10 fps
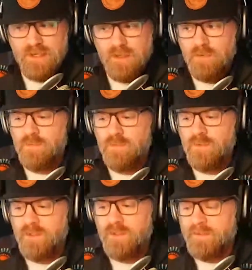It's how
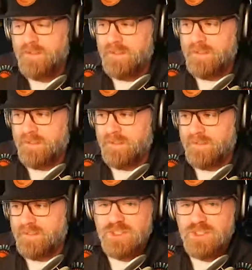it will
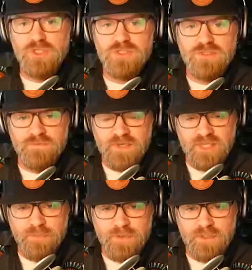continue to
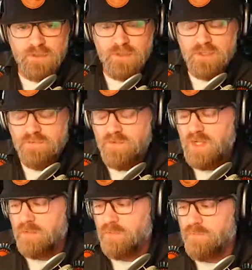develop and
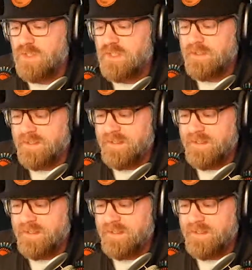evolve.